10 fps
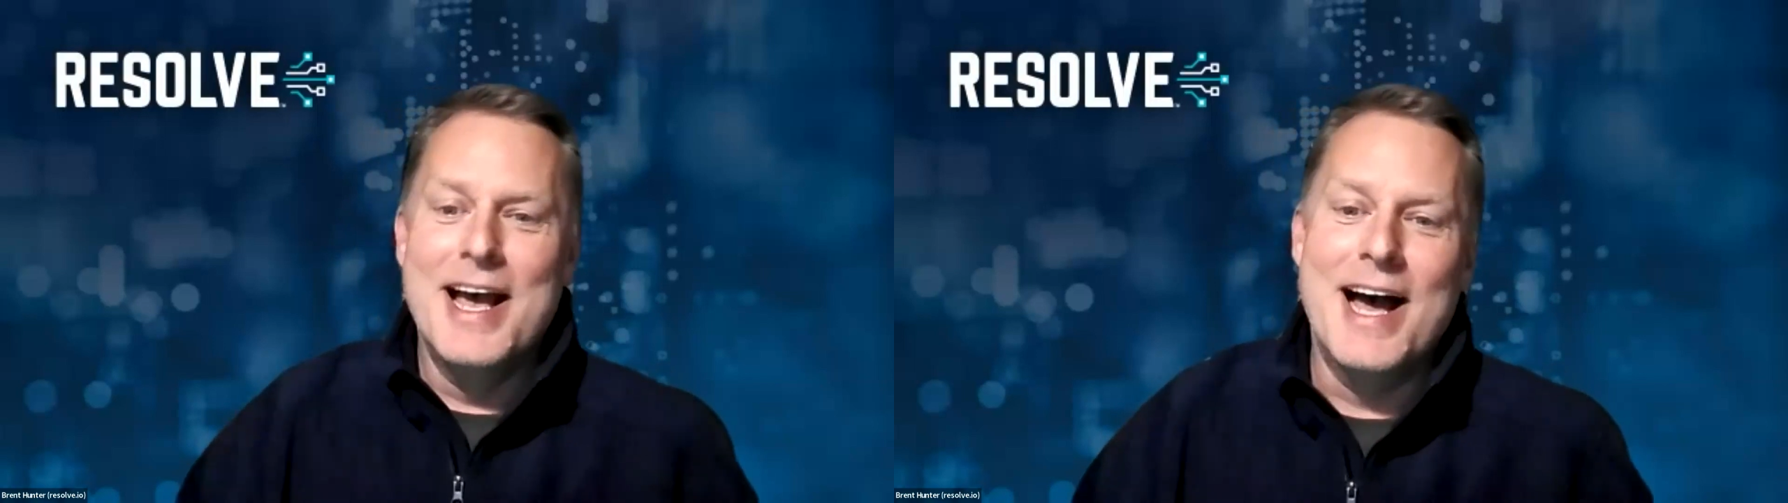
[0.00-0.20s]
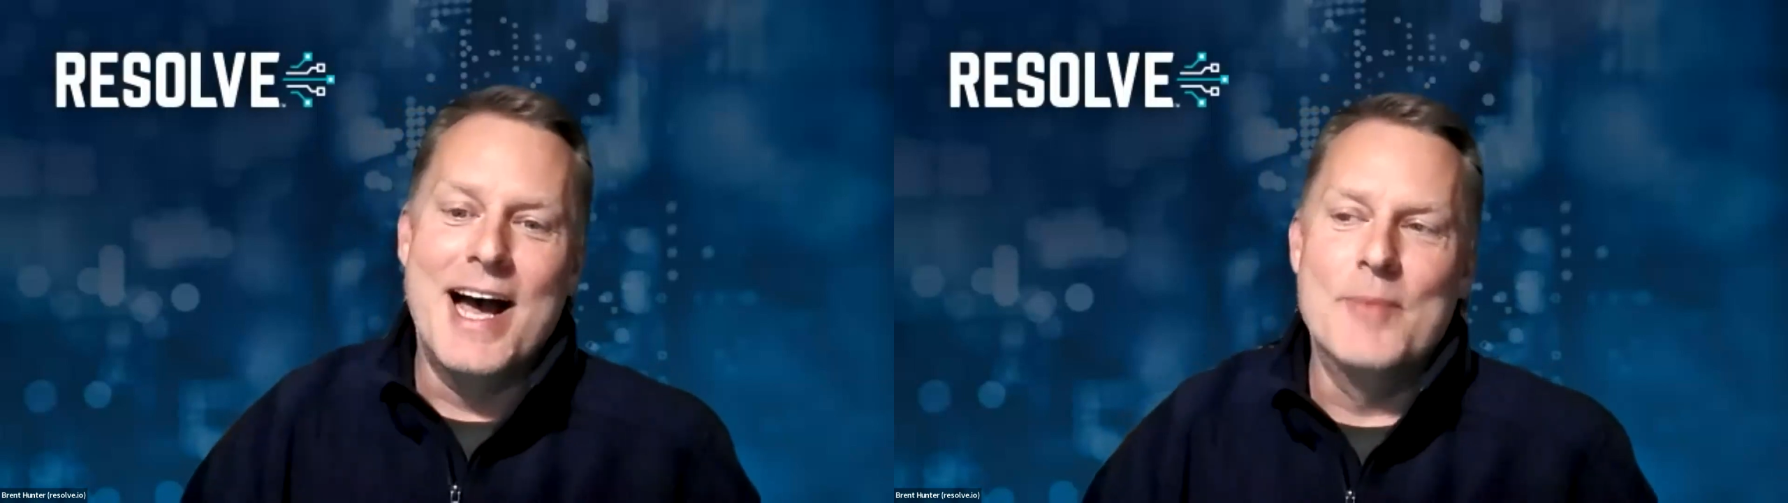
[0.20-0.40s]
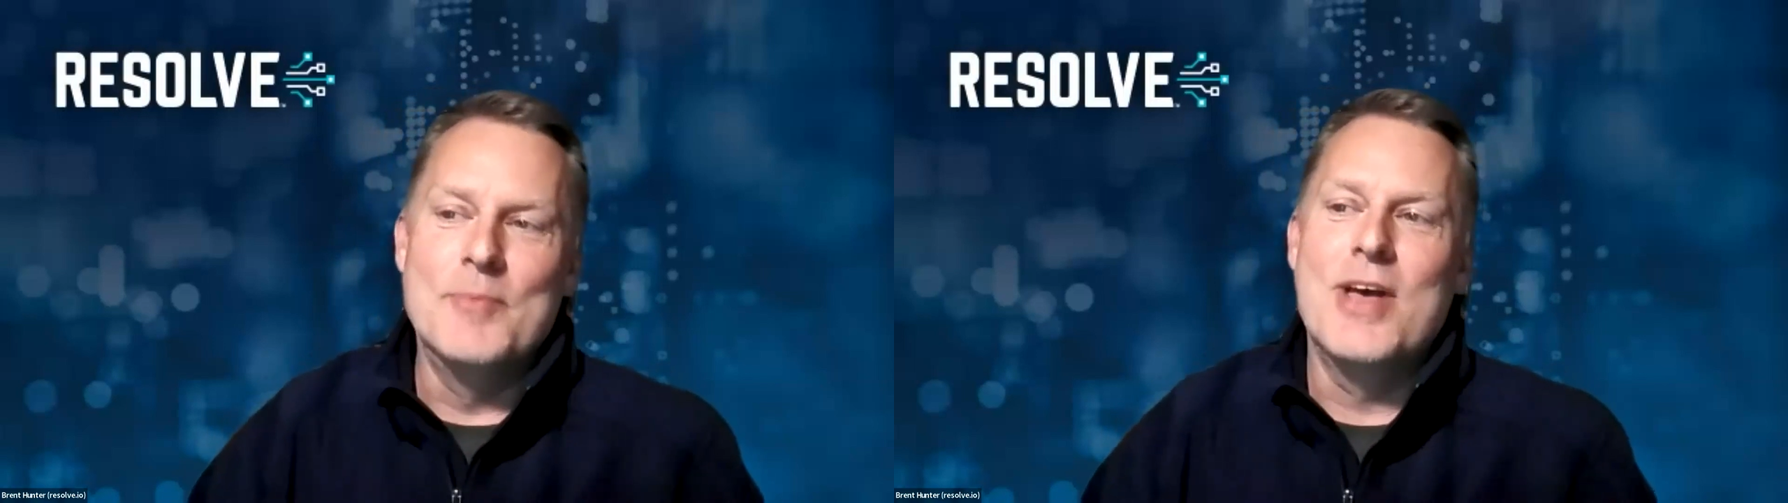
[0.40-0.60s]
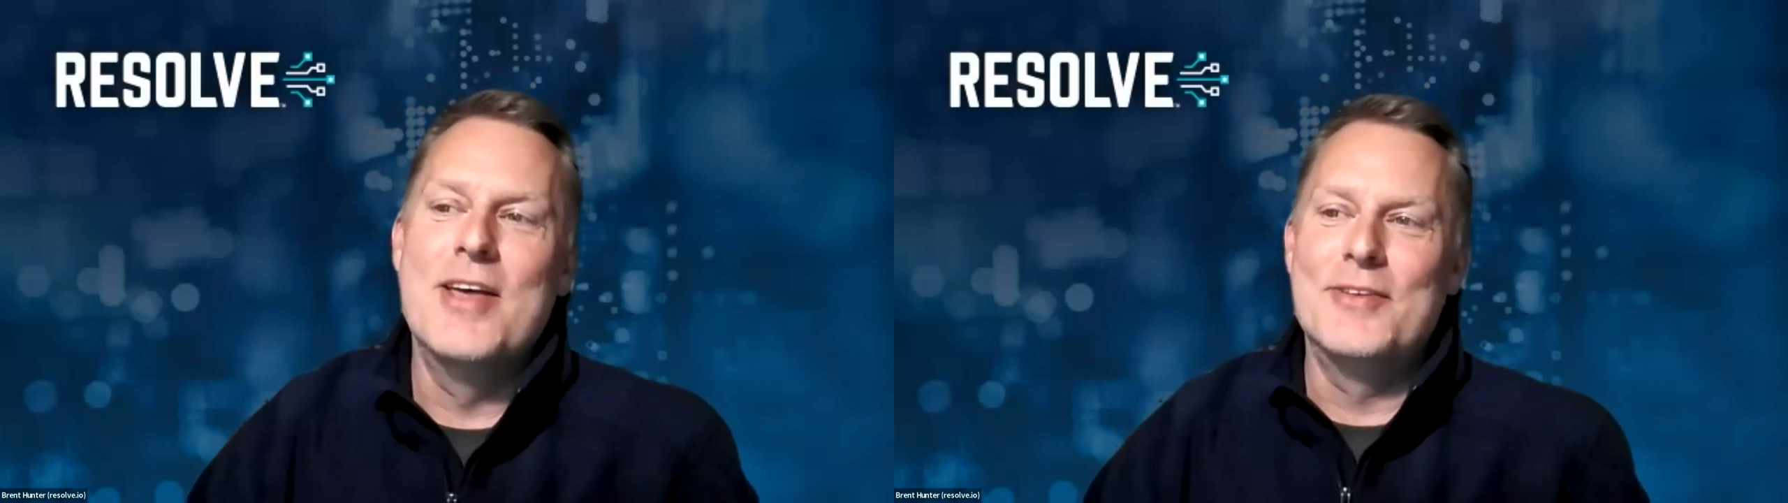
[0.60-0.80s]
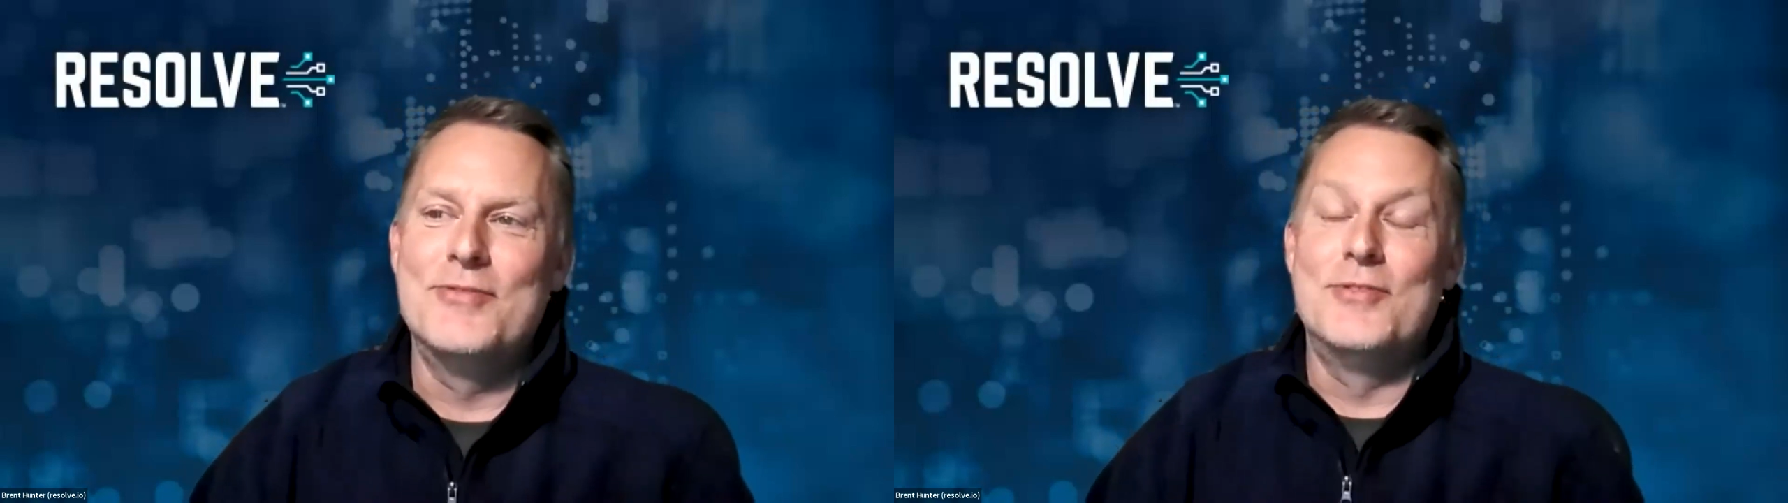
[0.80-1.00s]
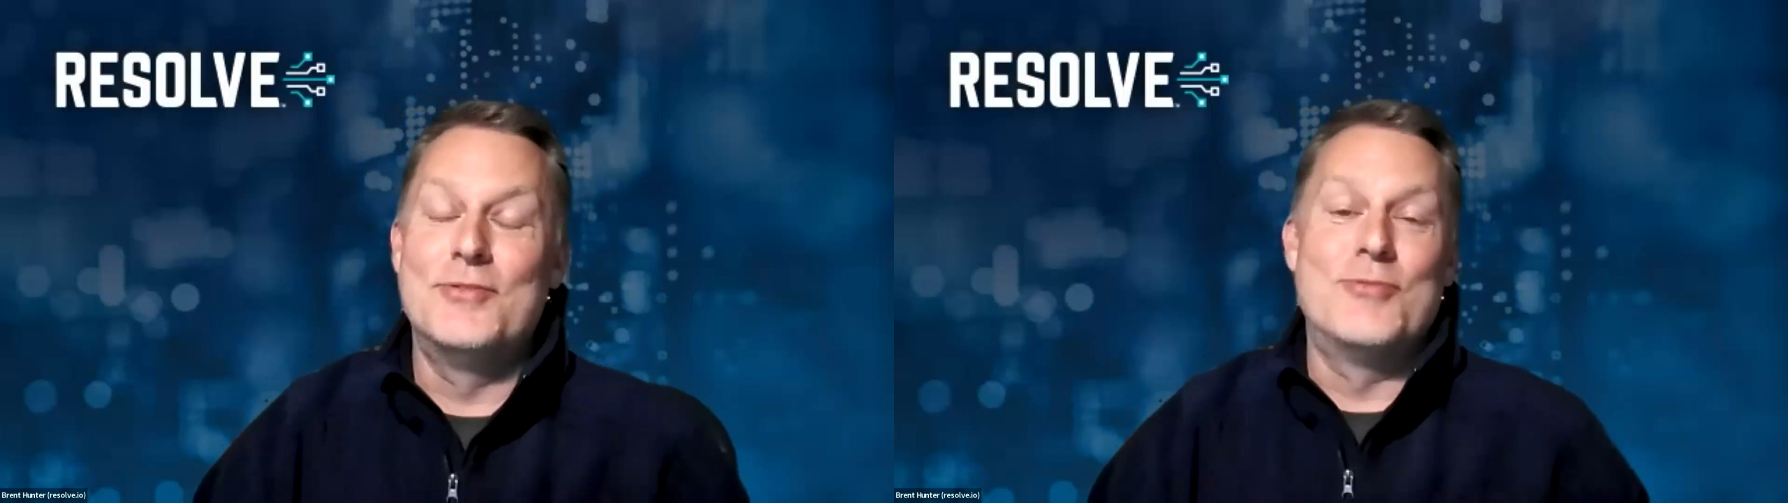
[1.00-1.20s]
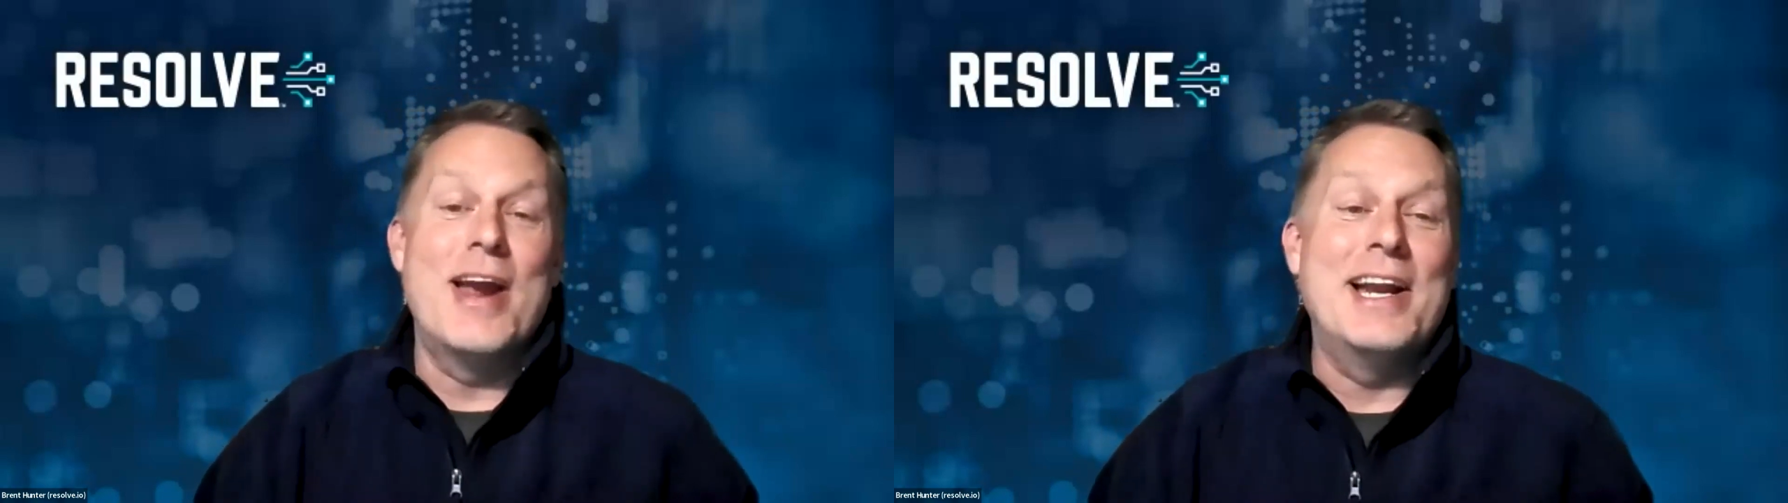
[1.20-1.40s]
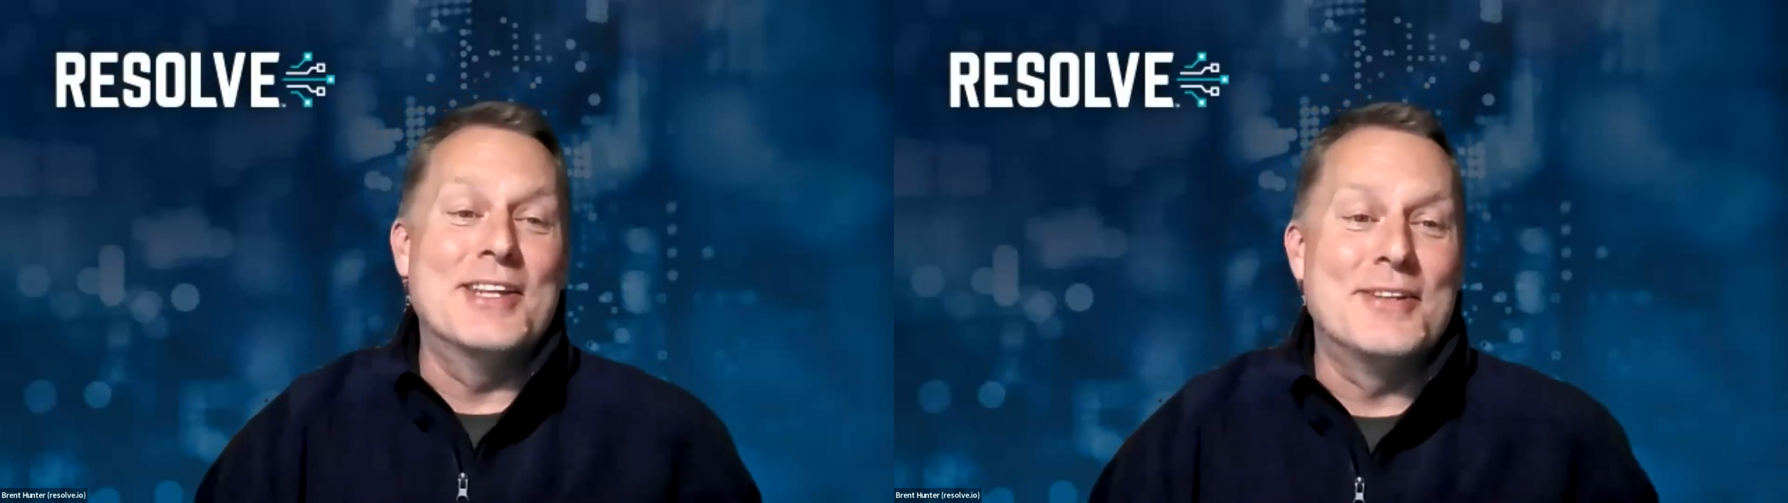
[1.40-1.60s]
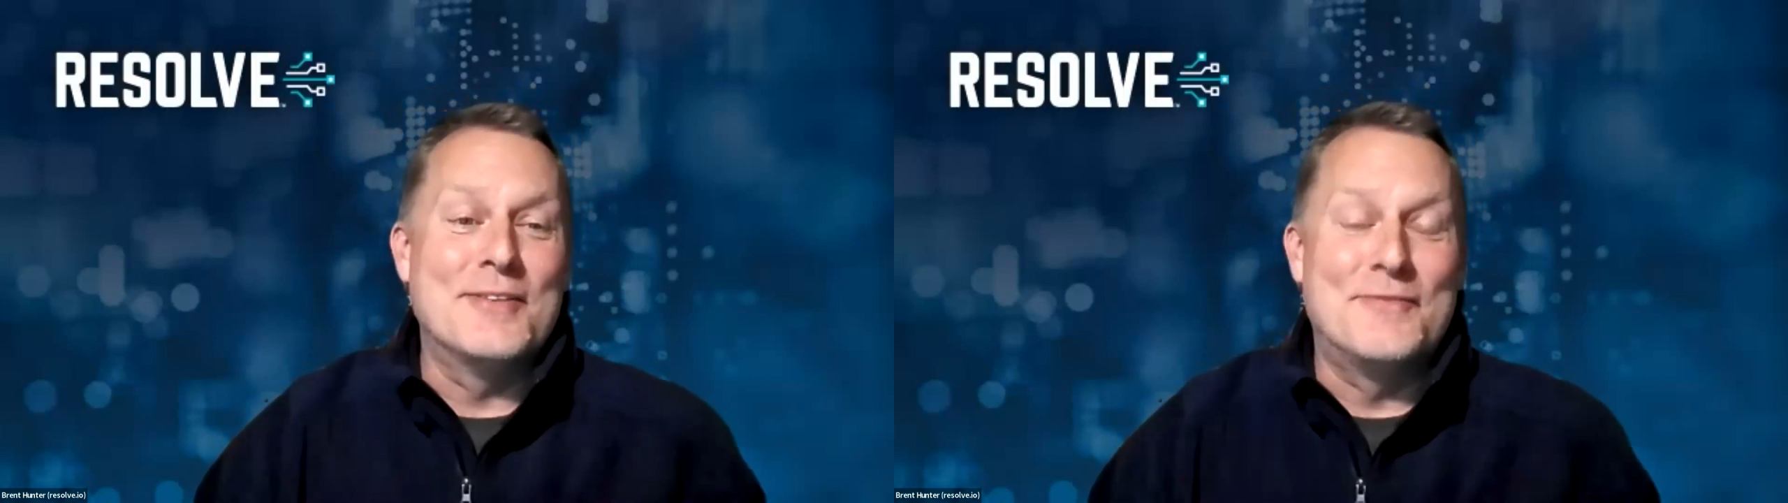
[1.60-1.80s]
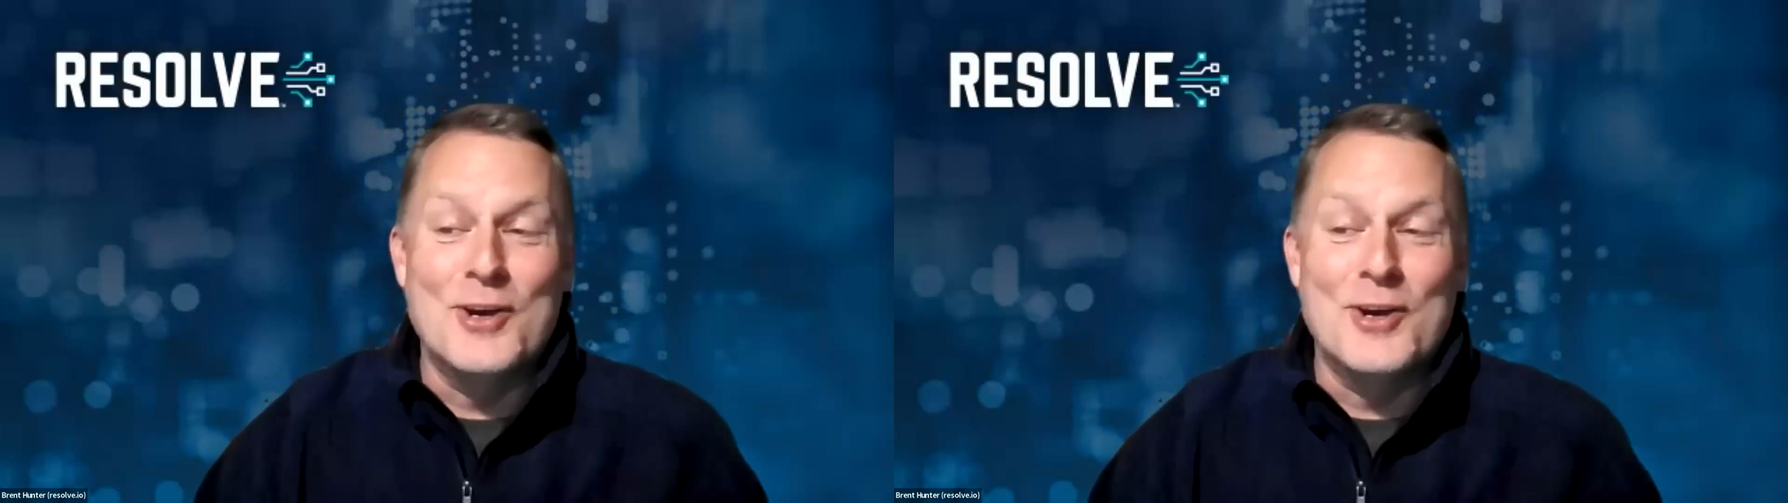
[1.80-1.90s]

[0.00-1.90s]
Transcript: really the